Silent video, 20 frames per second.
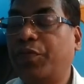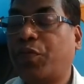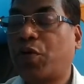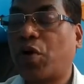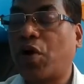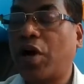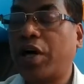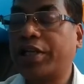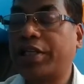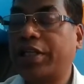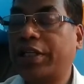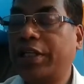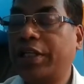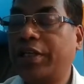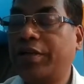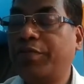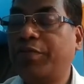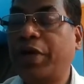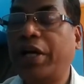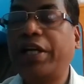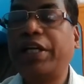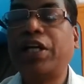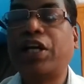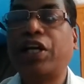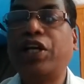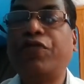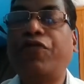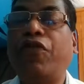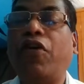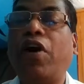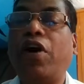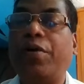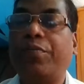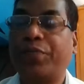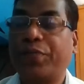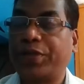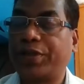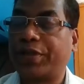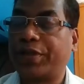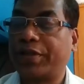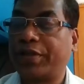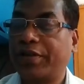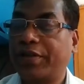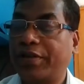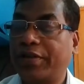brought in many reforms.